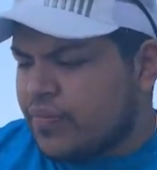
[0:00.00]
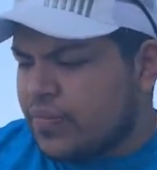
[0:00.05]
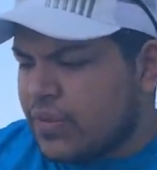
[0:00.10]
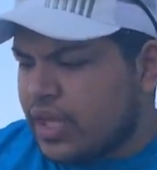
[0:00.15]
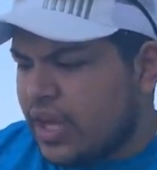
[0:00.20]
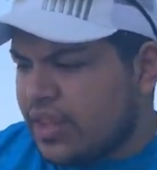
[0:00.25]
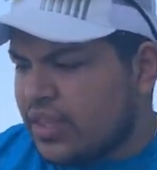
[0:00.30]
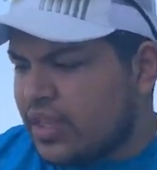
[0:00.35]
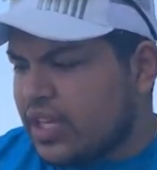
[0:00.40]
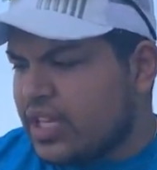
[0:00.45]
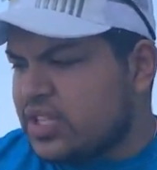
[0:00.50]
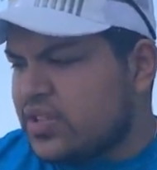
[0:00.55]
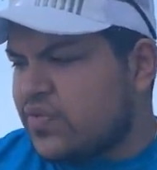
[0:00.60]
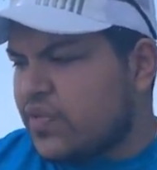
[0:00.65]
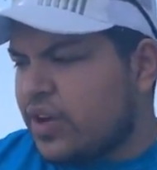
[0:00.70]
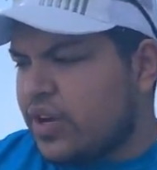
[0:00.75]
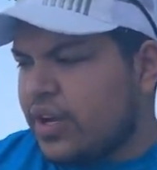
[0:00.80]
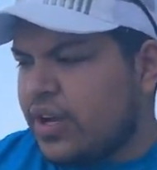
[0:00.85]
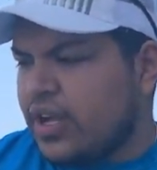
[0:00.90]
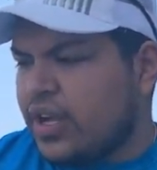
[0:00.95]
I think it's
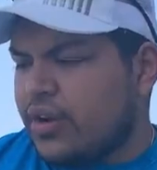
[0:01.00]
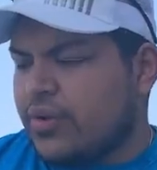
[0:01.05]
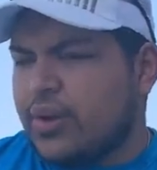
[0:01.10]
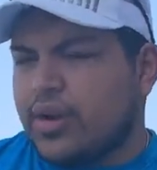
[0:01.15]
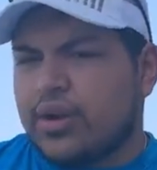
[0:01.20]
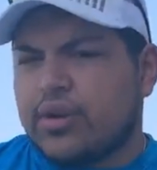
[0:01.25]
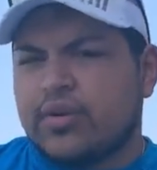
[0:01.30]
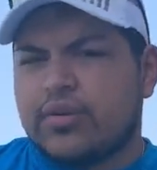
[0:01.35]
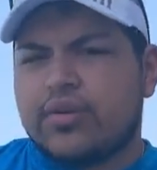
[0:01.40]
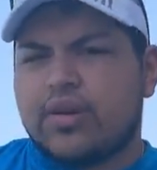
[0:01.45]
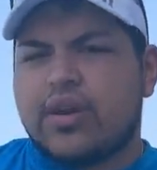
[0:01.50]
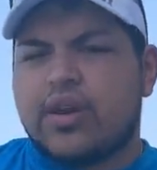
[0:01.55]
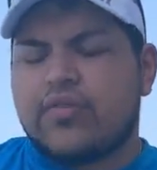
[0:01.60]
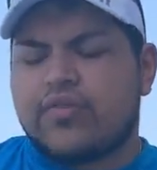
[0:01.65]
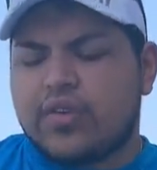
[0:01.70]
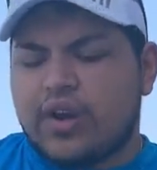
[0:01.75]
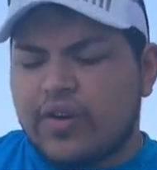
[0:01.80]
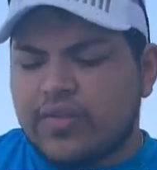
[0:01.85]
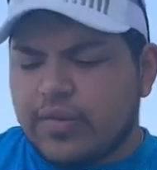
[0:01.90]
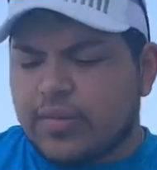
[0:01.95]
very critical
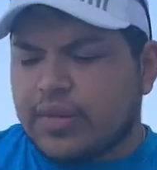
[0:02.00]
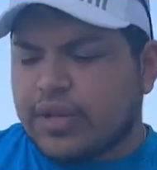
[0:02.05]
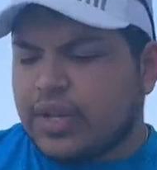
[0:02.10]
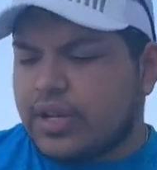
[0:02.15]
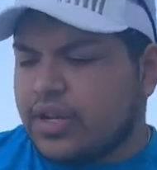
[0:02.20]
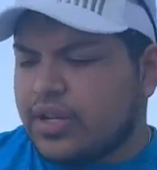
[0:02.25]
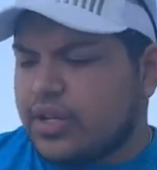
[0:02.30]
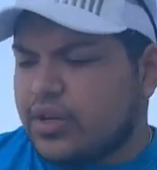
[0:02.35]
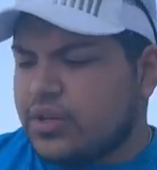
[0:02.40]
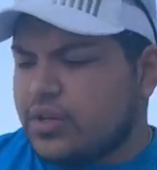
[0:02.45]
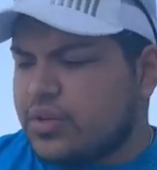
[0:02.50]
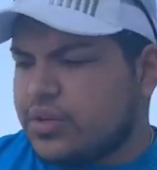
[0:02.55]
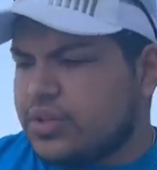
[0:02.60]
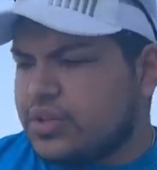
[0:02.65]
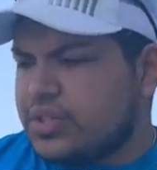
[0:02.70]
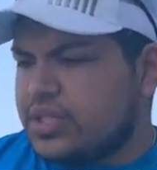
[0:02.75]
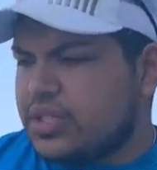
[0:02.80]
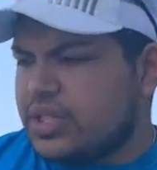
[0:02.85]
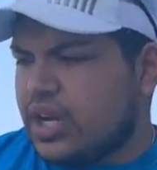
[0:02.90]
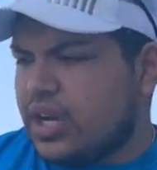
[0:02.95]
for everybody to
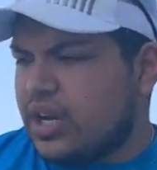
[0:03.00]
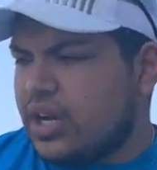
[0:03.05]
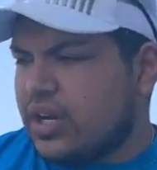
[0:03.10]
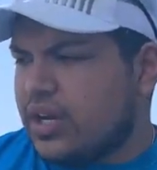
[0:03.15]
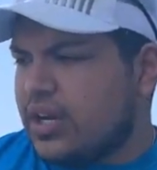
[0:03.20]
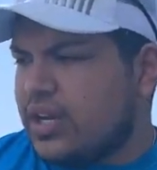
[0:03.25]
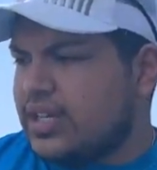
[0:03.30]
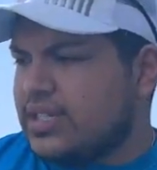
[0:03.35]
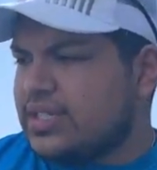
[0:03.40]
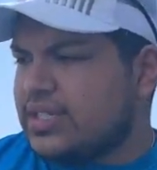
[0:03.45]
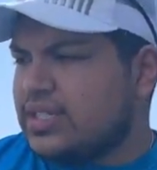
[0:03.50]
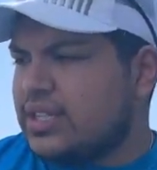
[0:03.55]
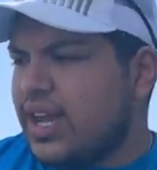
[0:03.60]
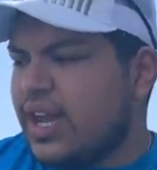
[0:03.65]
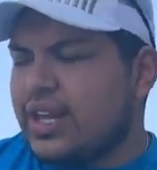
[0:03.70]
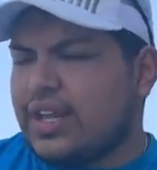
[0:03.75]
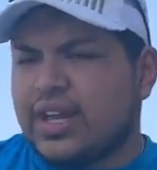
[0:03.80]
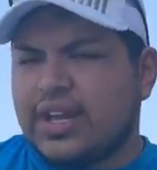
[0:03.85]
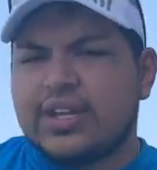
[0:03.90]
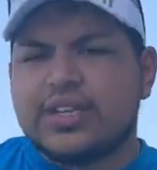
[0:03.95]
use as
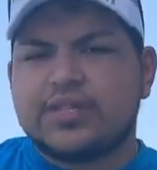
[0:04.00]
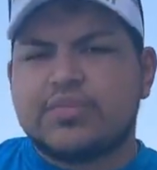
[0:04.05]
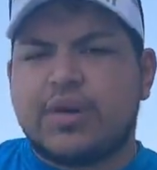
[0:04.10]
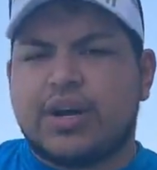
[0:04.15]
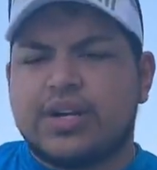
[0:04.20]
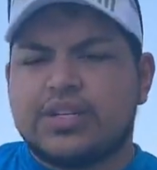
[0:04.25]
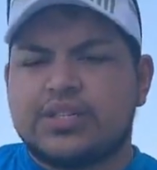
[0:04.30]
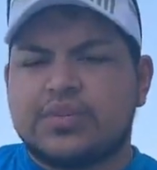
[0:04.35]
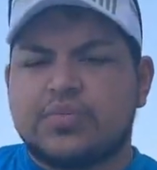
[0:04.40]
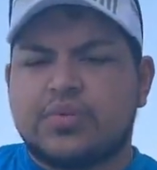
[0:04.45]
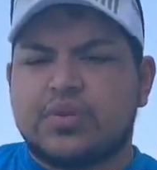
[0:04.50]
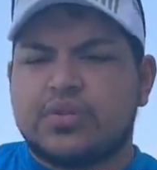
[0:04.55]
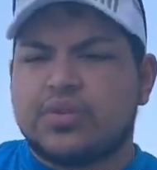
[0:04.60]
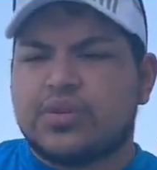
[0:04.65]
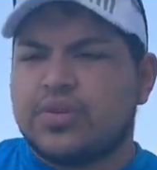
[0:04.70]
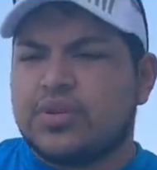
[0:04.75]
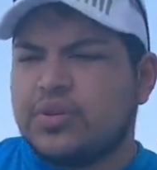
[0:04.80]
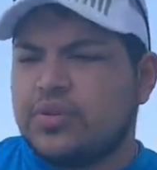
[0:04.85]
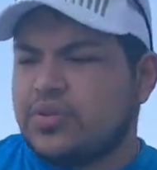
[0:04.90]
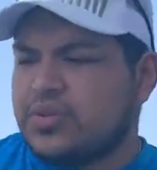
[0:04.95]
light line as possible.
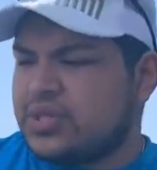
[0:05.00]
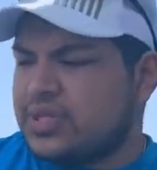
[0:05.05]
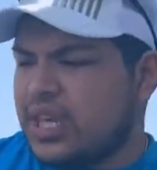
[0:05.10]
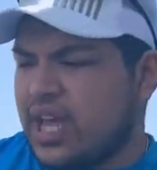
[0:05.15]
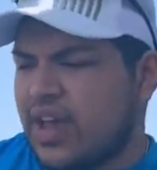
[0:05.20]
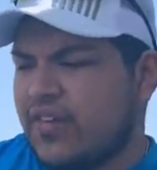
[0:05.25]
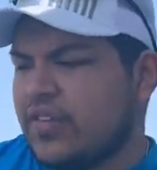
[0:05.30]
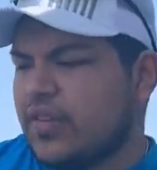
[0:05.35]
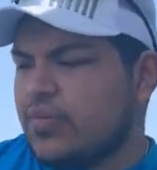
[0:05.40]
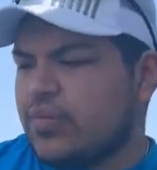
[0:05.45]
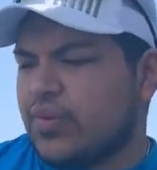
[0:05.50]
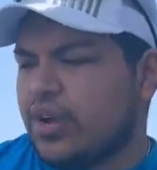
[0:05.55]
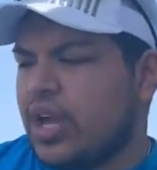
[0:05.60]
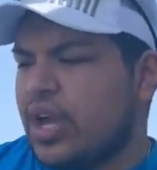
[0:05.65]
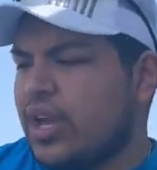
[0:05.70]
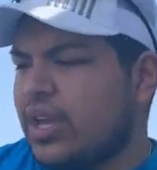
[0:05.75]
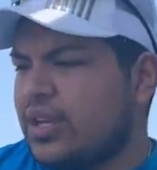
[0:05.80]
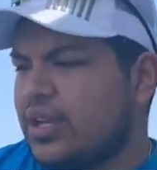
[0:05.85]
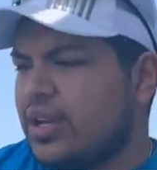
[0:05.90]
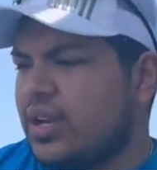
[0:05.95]
Don't use heavy
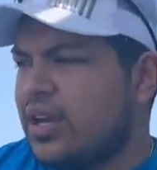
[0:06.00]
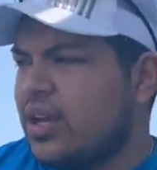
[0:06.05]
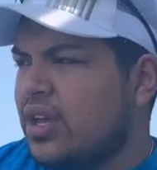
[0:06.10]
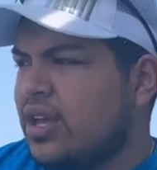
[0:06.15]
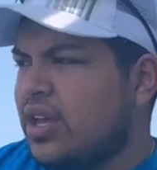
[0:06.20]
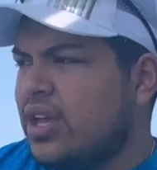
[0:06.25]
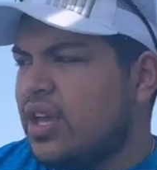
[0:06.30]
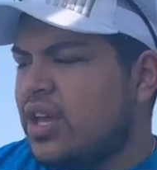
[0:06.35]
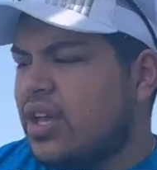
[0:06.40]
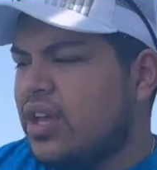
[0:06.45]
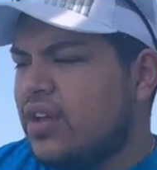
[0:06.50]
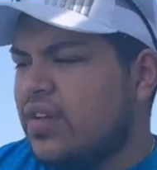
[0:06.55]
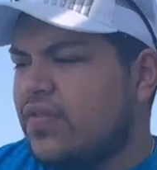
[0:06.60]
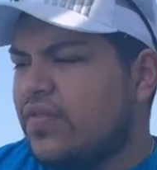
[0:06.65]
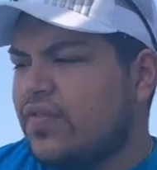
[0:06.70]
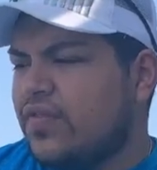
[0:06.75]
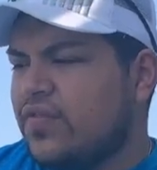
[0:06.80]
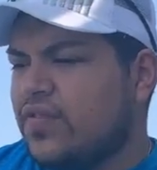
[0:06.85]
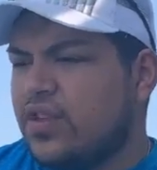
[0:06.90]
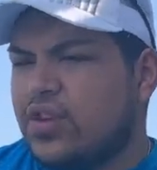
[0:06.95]
braid if
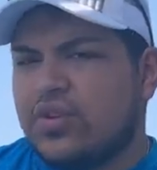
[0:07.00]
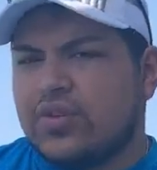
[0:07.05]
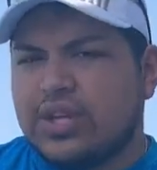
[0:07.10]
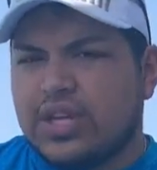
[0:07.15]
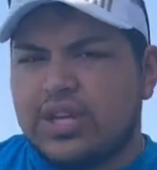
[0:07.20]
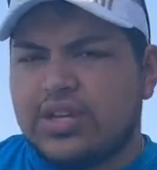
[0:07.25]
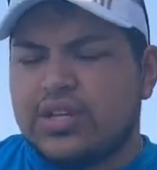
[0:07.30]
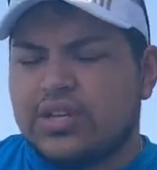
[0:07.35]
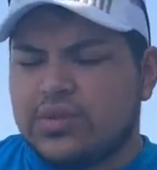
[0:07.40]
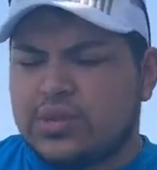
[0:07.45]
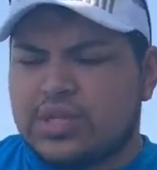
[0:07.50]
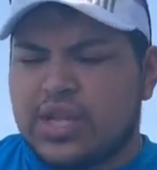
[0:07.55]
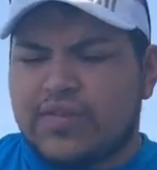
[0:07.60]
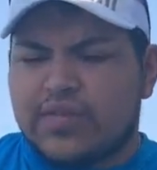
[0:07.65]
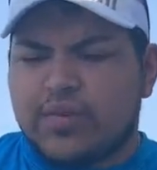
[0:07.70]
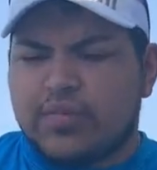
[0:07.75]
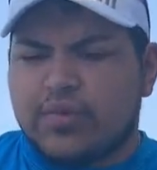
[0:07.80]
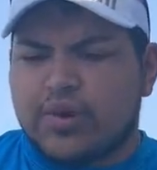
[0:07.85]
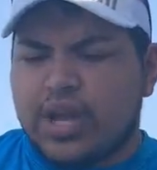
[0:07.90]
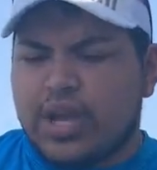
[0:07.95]
you don't need to use heavy
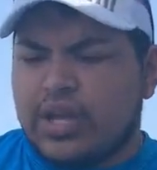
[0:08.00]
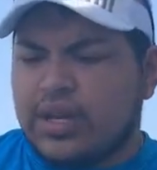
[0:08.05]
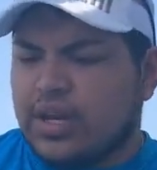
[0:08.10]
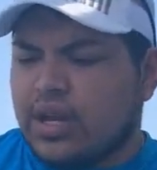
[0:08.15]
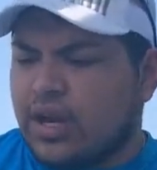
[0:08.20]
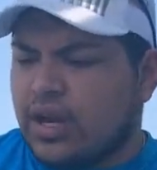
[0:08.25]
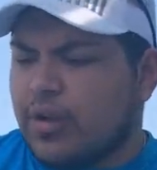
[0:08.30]
braid.